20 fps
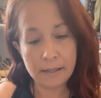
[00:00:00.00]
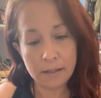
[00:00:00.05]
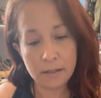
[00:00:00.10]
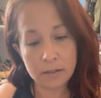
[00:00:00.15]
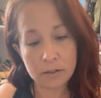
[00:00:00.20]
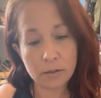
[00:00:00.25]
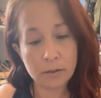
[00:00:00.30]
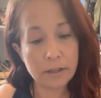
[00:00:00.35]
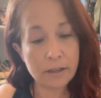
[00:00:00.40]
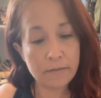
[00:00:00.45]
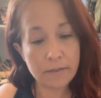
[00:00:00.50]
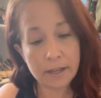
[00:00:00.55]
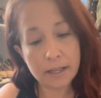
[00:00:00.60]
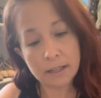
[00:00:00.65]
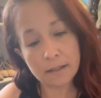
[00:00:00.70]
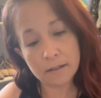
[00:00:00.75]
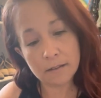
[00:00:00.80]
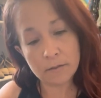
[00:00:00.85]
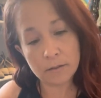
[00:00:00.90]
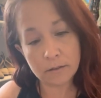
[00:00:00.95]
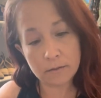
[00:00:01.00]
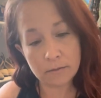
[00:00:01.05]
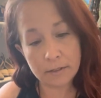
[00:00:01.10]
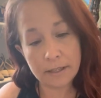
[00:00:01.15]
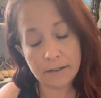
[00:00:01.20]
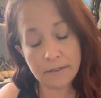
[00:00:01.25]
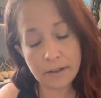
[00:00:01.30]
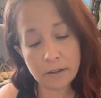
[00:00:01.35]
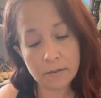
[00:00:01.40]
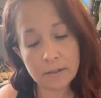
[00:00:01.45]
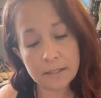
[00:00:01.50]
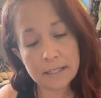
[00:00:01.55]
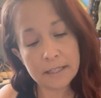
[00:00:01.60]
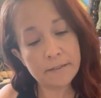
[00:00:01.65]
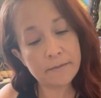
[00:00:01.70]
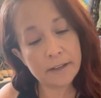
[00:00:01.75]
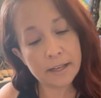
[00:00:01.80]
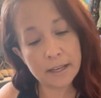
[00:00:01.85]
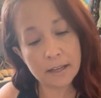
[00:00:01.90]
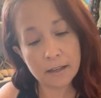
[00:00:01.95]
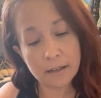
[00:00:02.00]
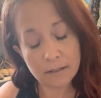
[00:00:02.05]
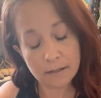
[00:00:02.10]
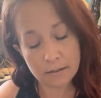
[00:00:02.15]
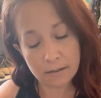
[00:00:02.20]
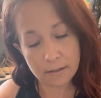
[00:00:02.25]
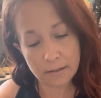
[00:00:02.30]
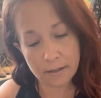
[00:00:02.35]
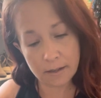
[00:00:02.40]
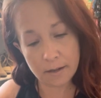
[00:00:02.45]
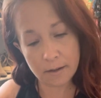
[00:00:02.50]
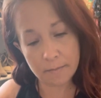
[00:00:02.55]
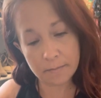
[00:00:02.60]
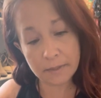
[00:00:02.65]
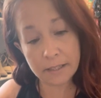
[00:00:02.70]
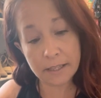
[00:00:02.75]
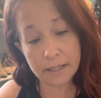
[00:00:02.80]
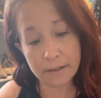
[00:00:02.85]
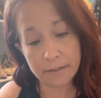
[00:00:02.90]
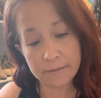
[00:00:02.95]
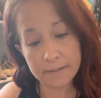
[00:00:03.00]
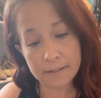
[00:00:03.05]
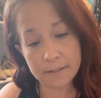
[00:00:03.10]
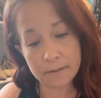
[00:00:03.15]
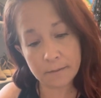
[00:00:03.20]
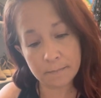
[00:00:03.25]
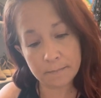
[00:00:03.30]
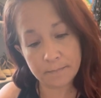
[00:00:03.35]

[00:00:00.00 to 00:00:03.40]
So giving and receiving gifts.